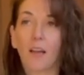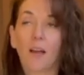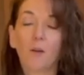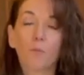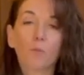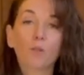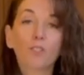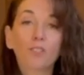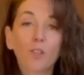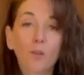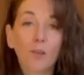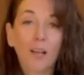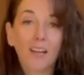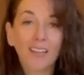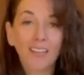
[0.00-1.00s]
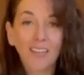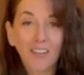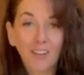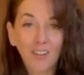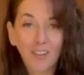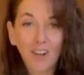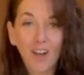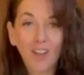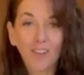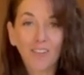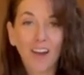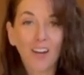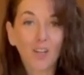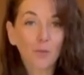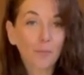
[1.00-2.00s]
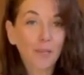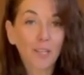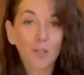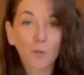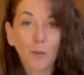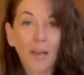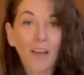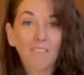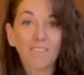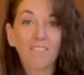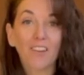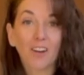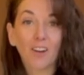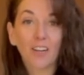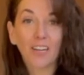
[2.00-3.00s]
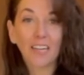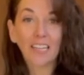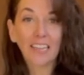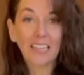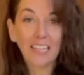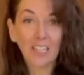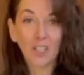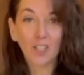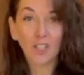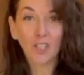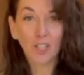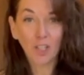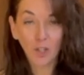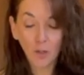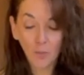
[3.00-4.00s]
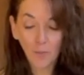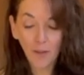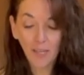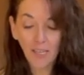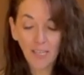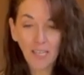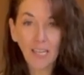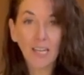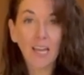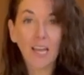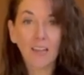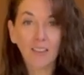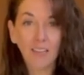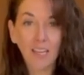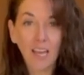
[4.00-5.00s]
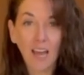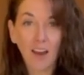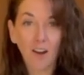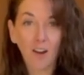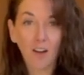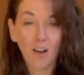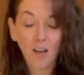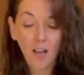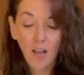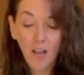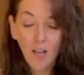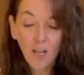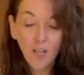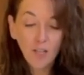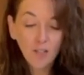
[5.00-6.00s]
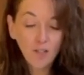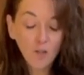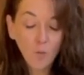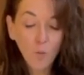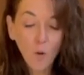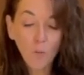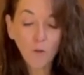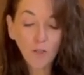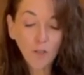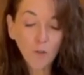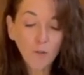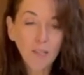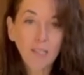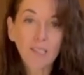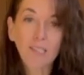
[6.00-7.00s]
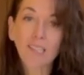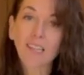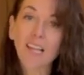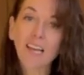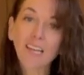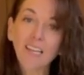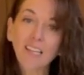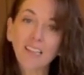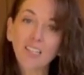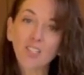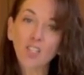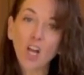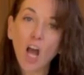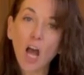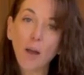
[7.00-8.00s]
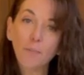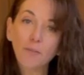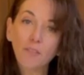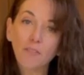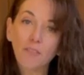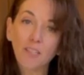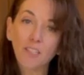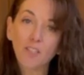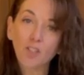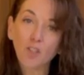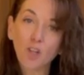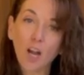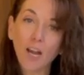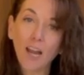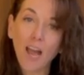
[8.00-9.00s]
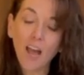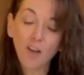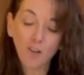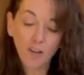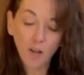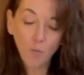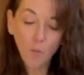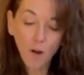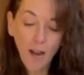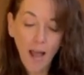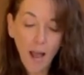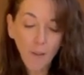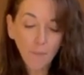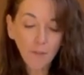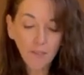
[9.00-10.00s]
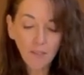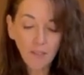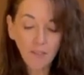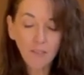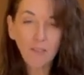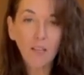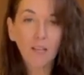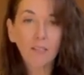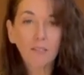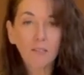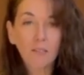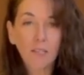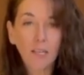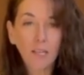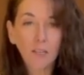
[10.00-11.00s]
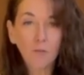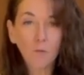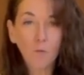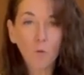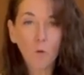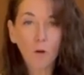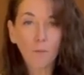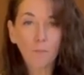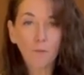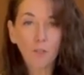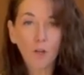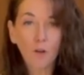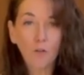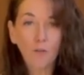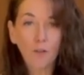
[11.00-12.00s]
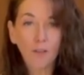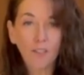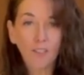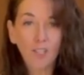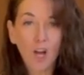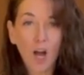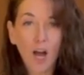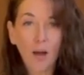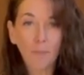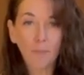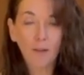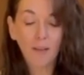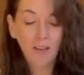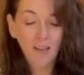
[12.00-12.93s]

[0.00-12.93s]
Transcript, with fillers: Um, we're so lucky here in Colorado because we have very little humidity in the air. So what we're doing is letting the tops of these dry out and what happens is a skin forms over the top.